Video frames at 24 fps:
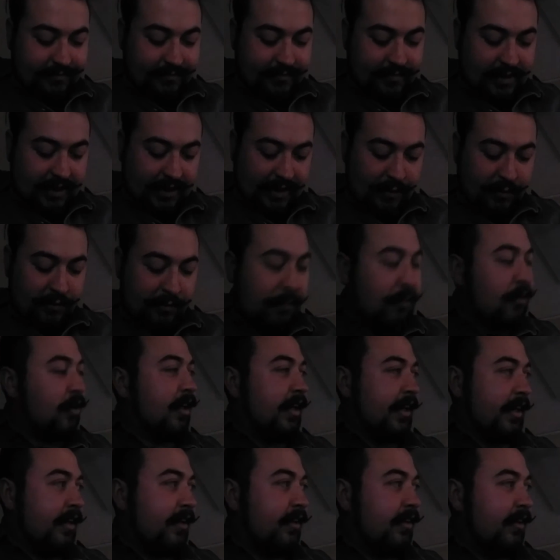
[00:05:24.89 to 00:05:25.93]
He was more
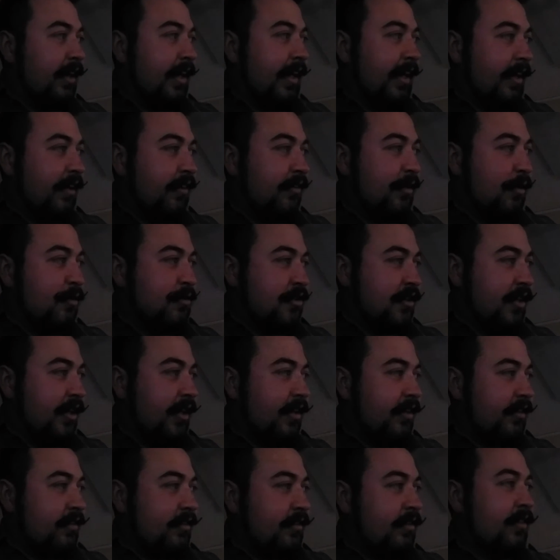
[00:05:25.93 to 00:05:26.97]
like a like an
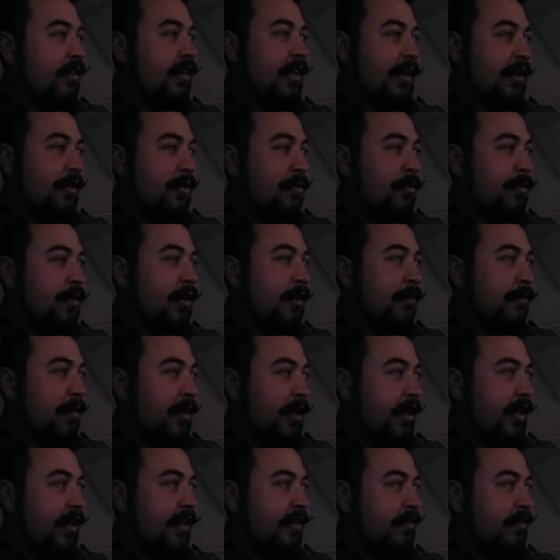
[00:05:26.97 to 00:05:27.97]
associate, like a work buddy.